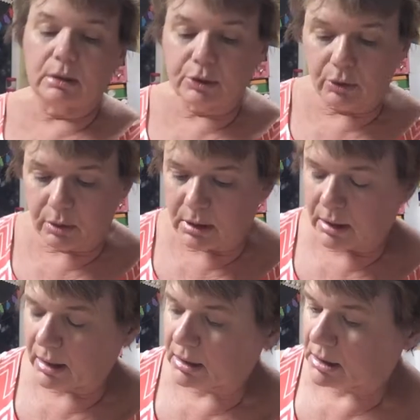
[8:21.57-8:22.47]
so the
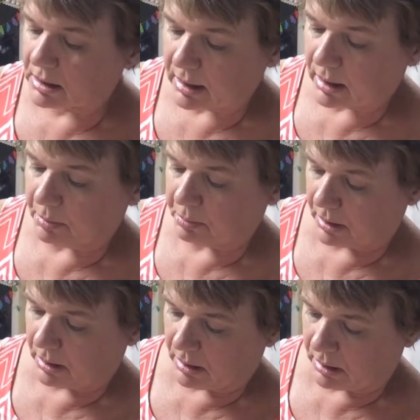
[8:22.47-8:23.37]
next step
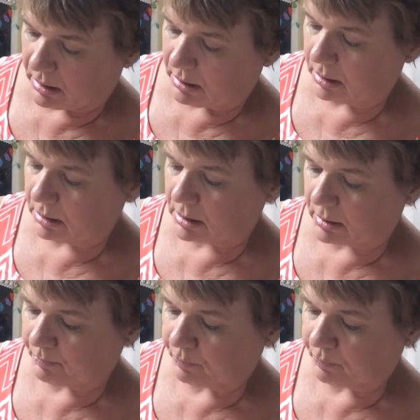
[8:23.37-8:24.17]
is,